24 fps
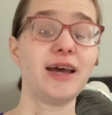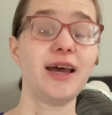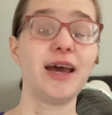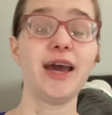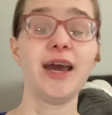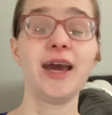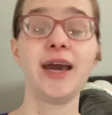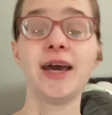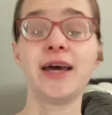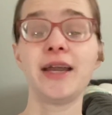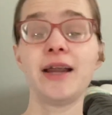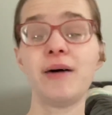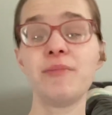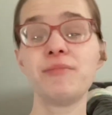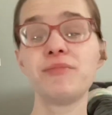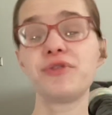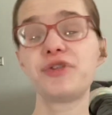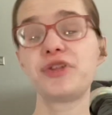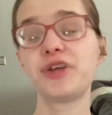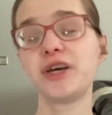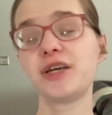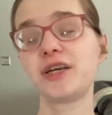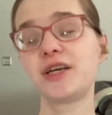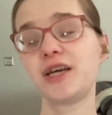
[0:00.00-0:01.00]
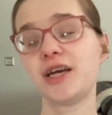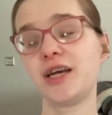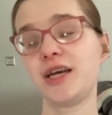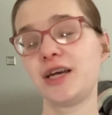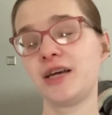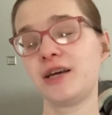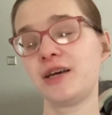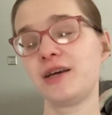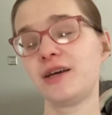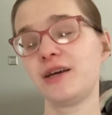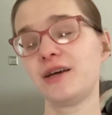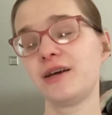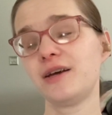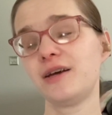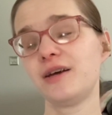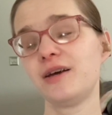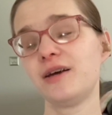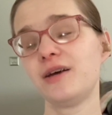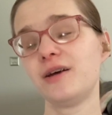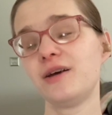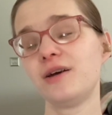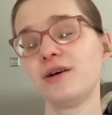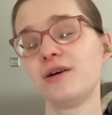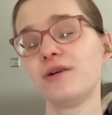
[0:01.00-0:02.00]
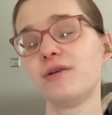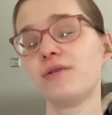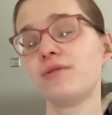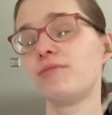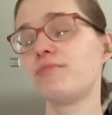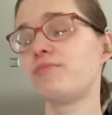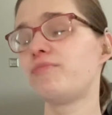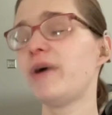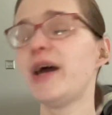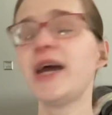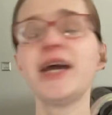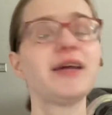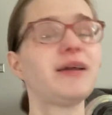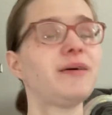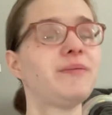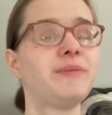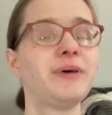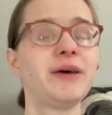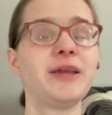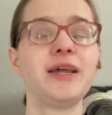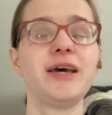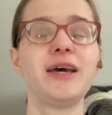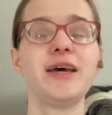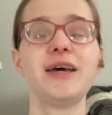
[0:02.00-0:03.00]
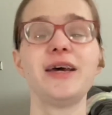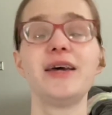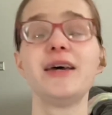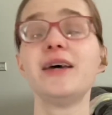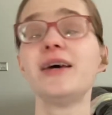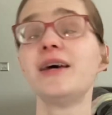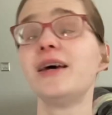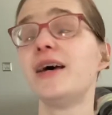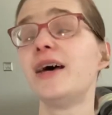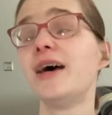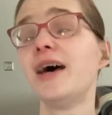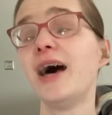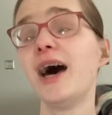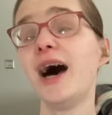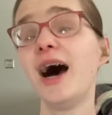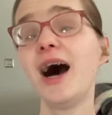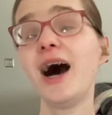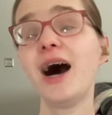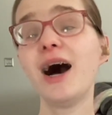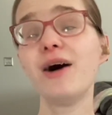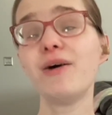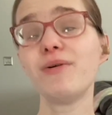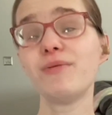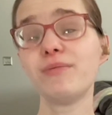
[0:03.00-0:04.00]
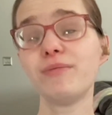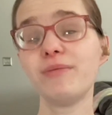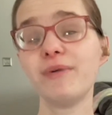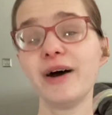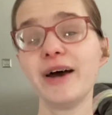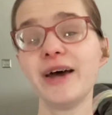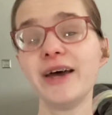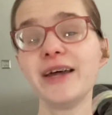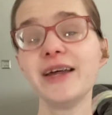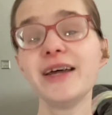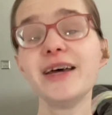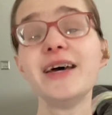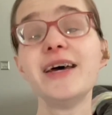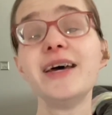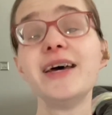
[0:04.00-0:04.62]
And I'm thinking, wait a minute, what?